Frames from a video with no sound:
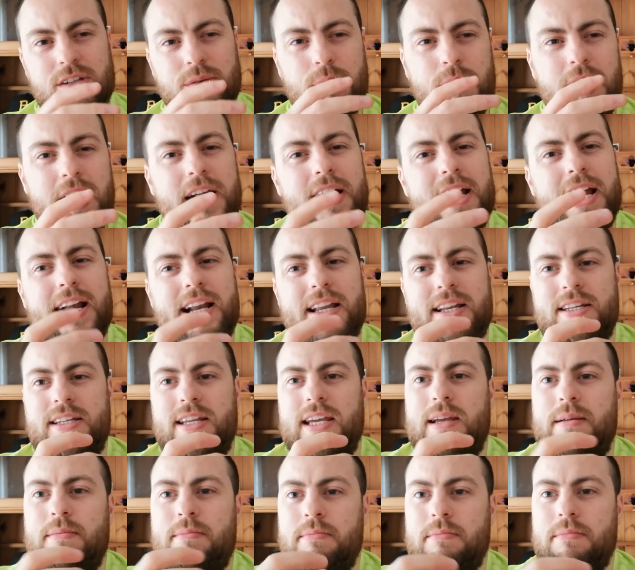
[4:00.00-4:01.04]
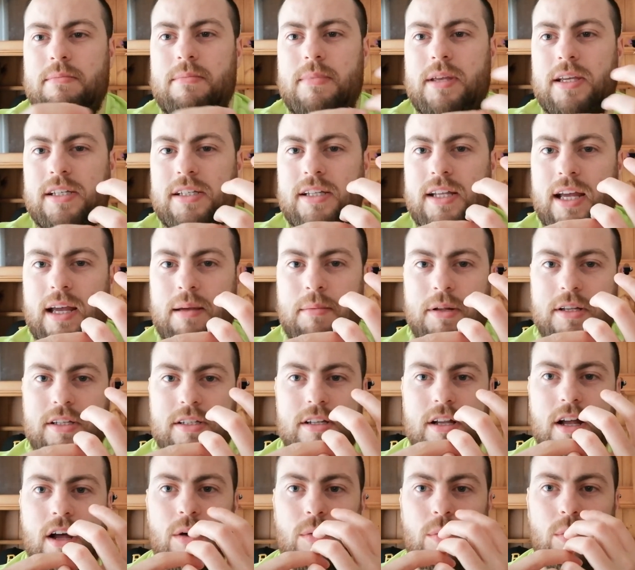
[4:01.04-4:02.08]
a weird England team this time. It's
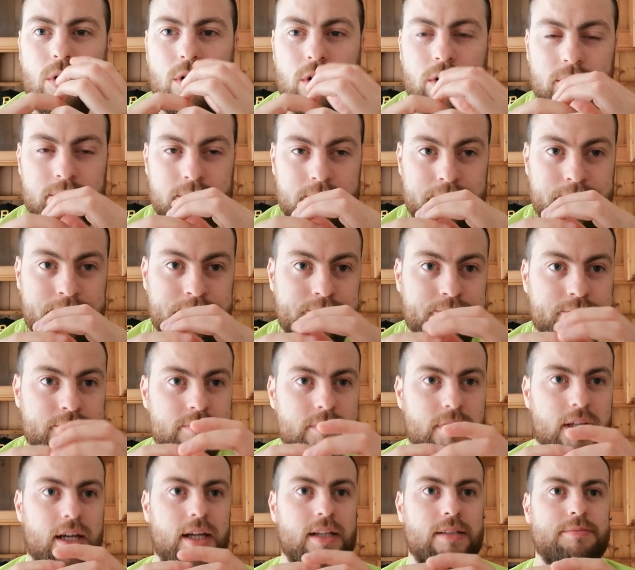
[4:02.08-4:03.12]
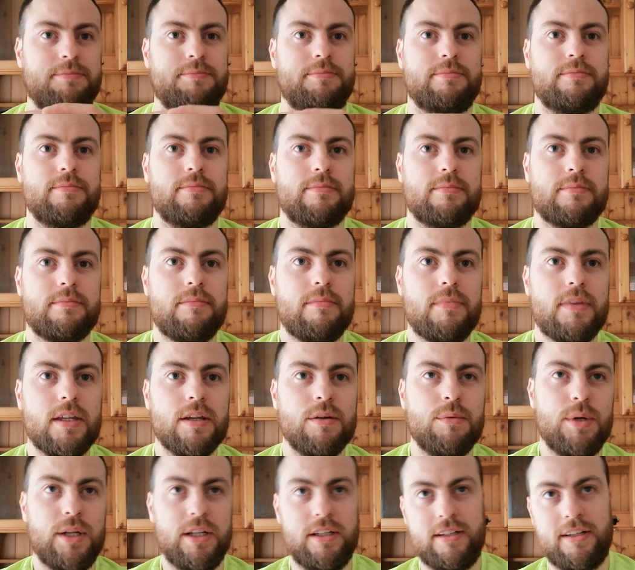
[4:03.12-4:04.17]
not one that,
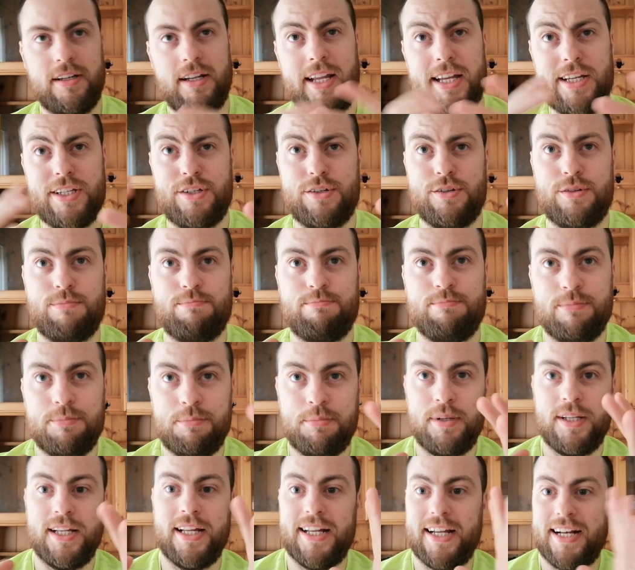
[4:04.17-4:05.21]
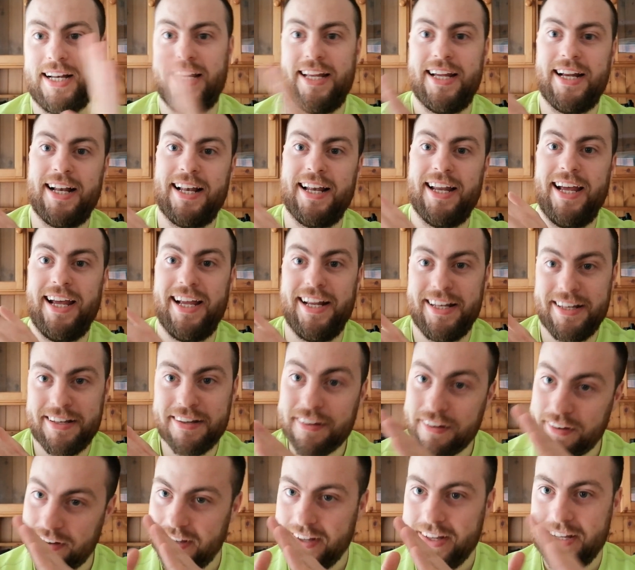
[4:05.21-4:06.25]
well, unless you're politically inclined
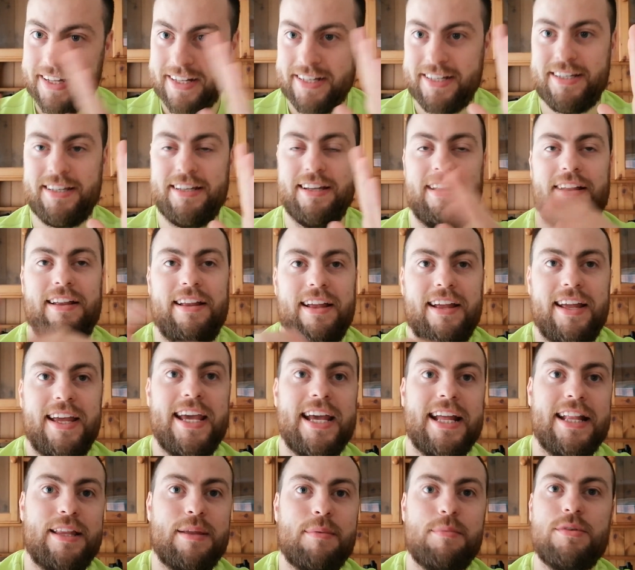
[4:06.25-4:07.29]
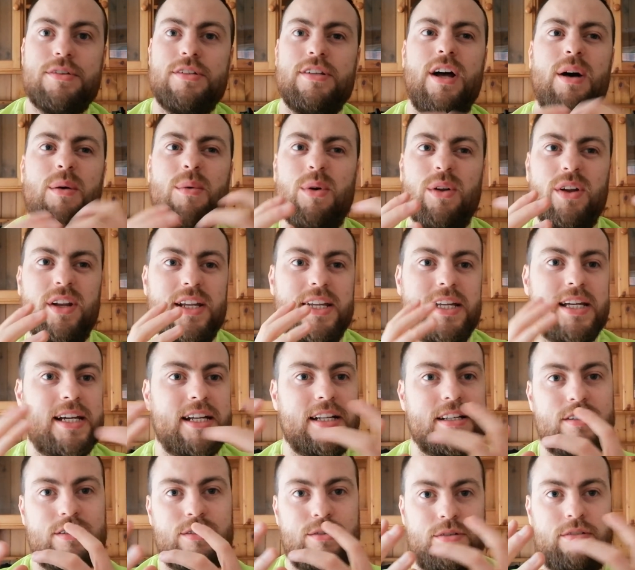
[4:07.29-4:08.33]
to hate them, it's not one that you
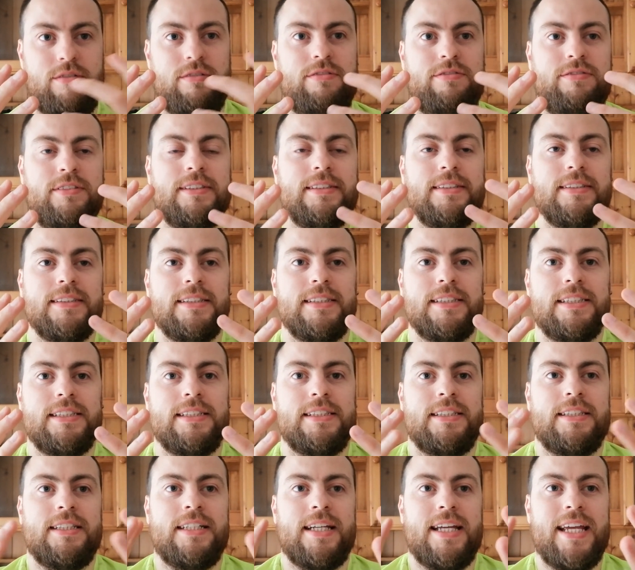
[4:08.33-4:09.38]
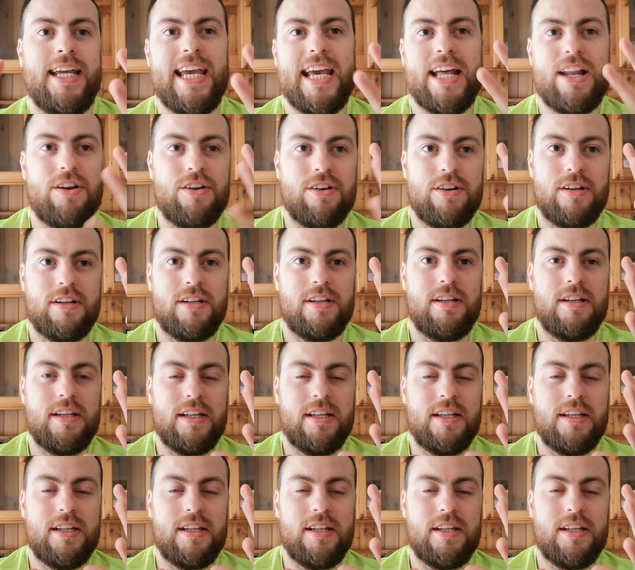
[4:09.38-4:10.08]
can sort of hate or